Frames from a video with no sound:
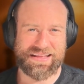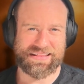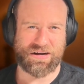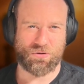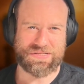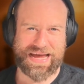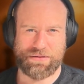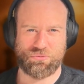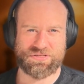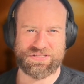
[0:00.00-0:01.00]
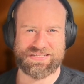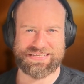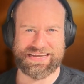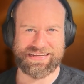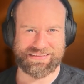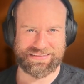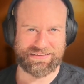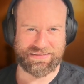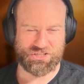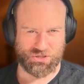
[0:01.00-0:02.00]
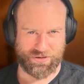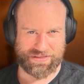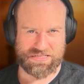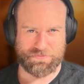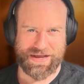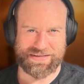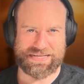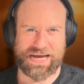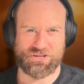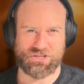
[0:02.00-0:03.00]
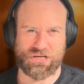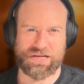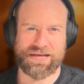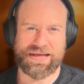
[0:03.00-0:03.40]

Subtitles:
that I was able to see clearly during this meditation